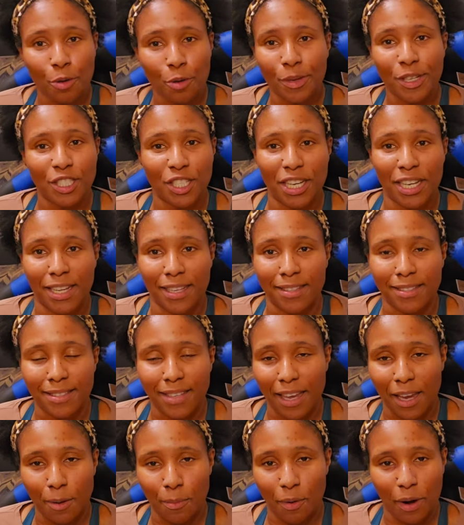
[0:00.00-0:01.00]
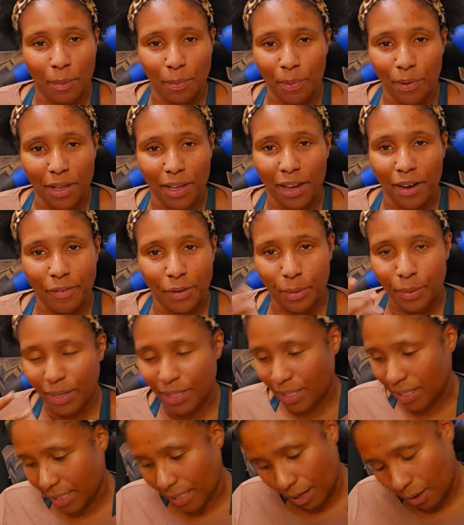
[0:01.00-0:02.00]
much ends like abruptly. Everyone's
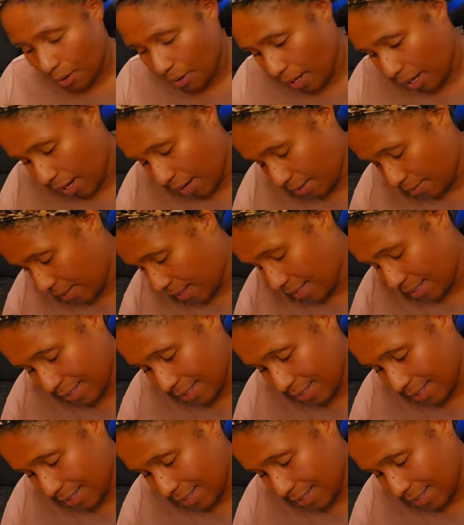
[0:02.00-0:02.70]
just like, okay, this